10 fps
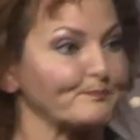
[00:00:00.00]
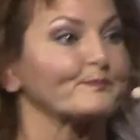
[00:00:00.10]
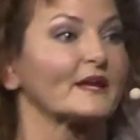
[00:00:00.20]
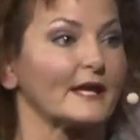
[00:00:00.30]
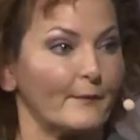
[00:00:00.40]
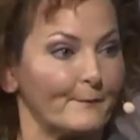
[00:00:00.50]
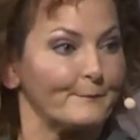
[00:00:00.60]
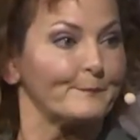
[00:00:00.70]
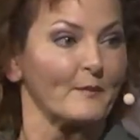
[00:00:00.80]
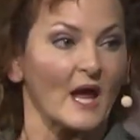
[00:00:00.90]
Yep.
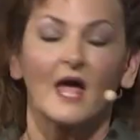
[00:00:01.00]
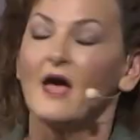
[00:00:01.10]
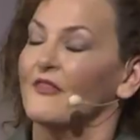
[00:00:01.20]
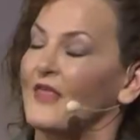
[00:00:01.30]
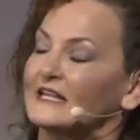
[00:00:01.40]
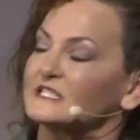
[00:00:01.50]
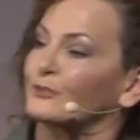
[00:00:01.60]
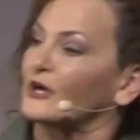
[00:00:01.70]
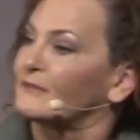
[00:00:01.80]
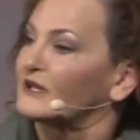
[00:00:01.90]
That's a prohibited